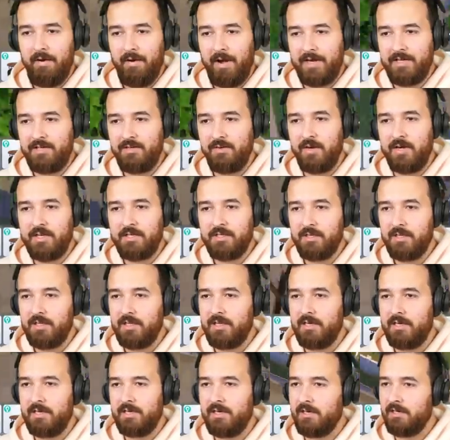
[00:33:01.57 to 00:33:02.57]
Now I do
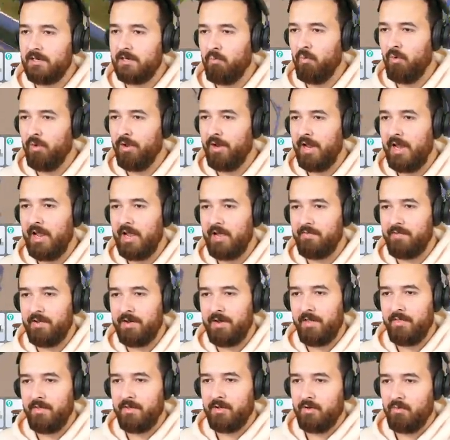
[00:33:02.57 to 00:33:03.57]
actually want to have
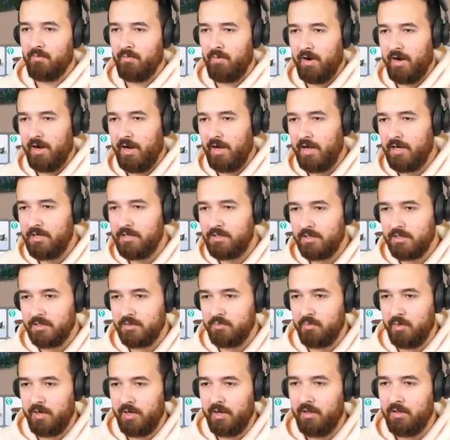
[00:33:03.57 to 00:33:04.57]
another garage
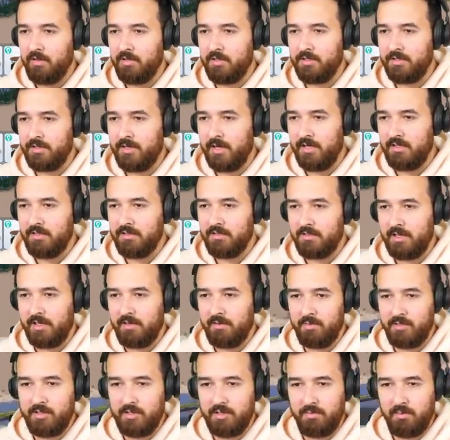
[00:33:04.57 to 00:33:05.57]
as well because you guys are
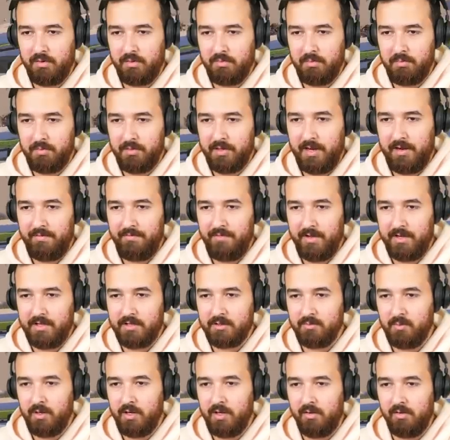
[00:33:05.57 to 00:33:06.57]
saying we should probably have that
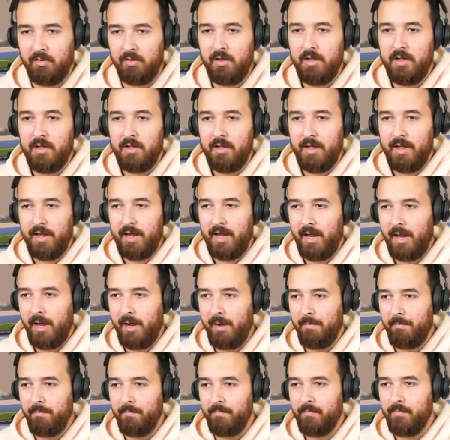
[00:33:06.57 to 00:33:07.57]
as well
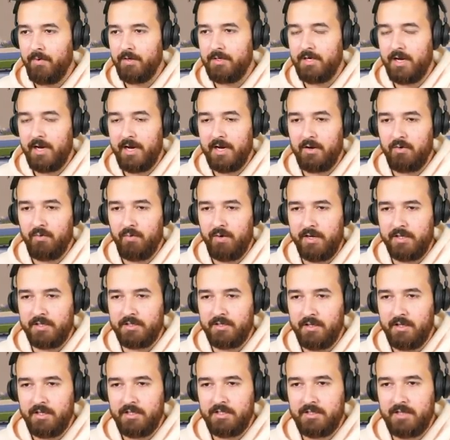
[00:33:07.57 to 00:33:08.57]
um, which I agree.
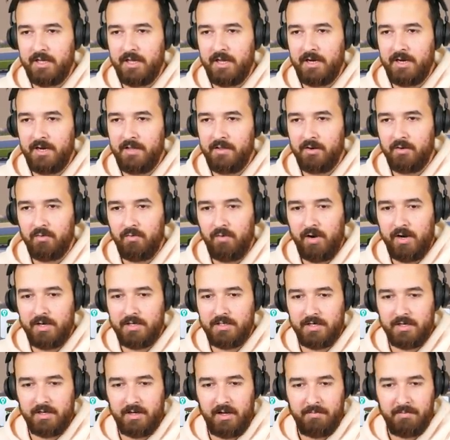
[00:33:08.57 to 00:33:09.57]
So let's get another
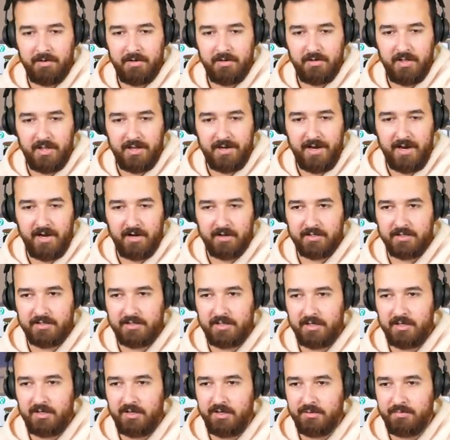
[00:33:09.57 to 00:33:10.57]
garage here. I'm going to do that now because it's
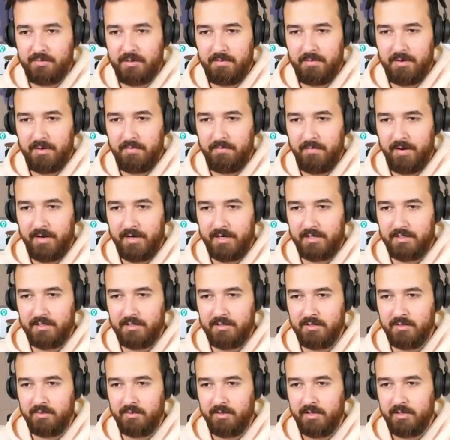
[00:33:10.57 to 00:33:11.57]
going to cost me a bit of money to
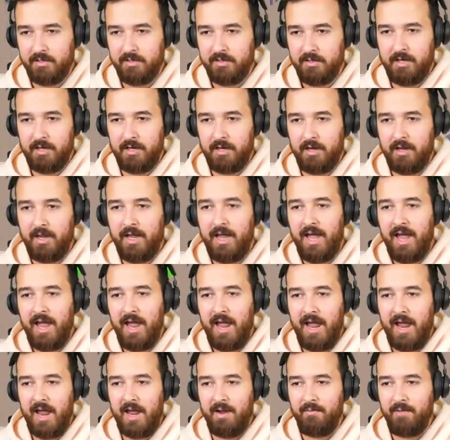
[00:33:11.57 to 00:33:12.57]
do it. Uh,
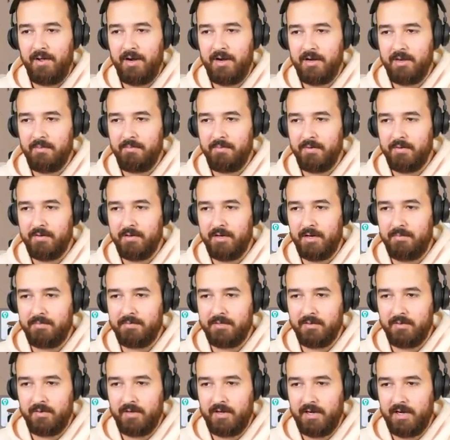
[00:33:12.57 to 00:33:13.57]
hey, why did it build it up
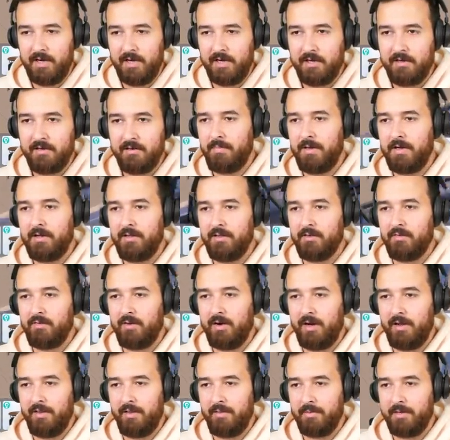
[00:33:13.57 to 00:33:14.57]
so high? Put it back on the
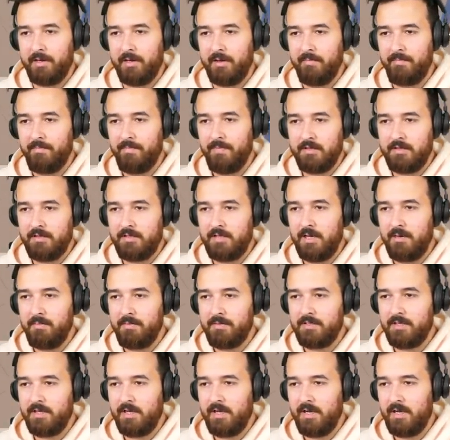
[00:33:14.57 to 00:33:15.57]
ground. There we go. So
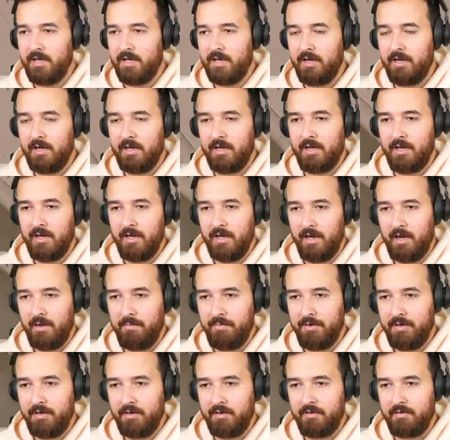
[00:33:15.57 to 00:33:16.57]
dumpster, uh, I'll
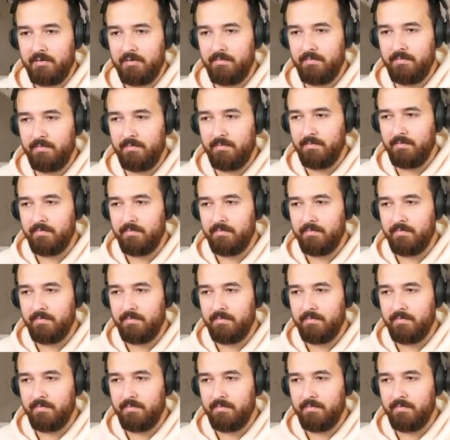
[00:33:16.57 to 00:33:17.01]
put it, hmm,